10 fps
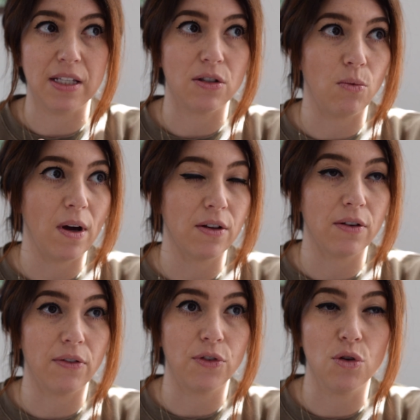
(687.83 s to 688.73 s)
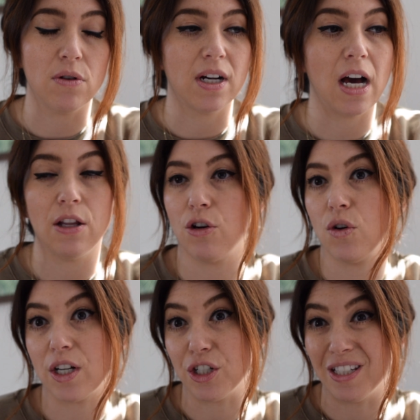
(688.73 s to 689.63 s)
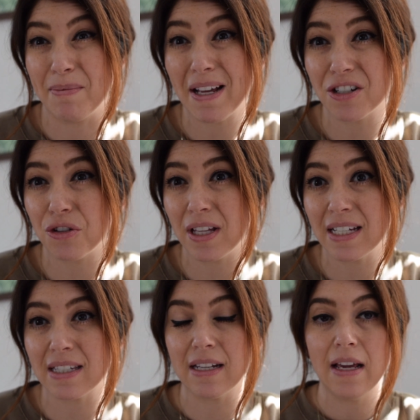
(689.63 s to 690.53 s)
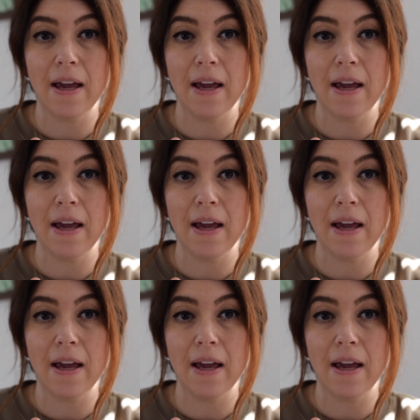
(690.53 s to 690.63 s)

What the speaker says: So whether if you're a color correction specialist